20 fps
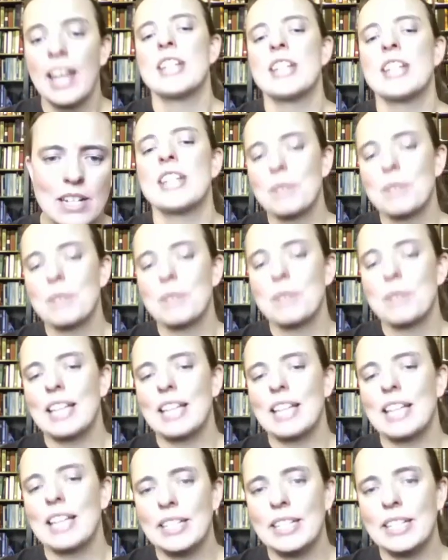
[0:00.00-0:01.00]
Chapter
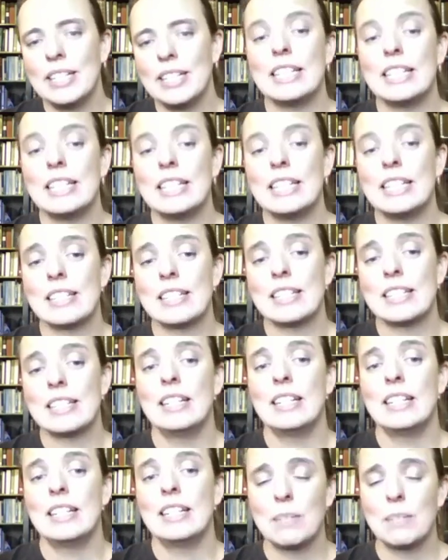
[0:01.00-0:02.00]
11 is
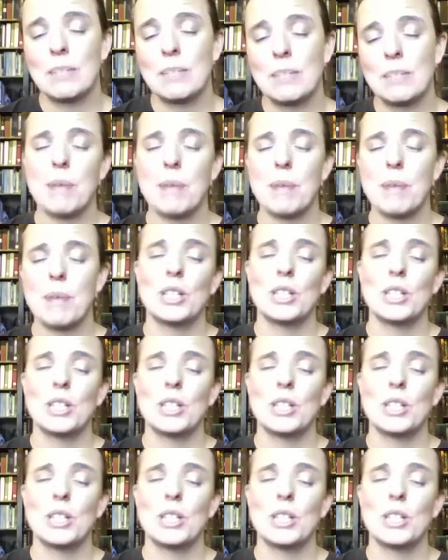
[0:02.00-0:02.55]
probably